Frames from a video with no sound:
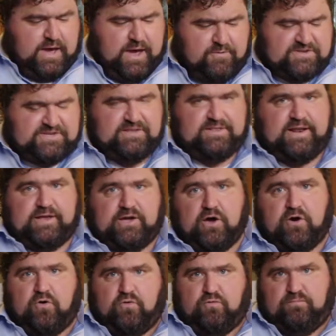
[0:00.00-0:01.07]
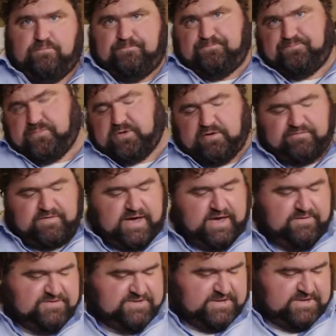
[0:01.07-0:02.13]
I would say let it go,
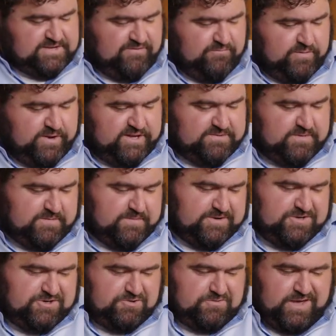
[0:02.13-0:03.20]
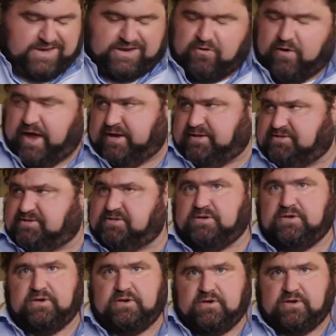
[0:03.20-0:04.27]
5, 6, 7 minutes. I mean, as much as you like your eggs
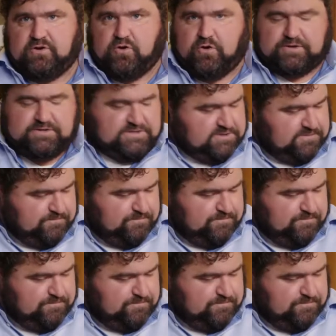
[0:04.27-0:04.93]
cooked.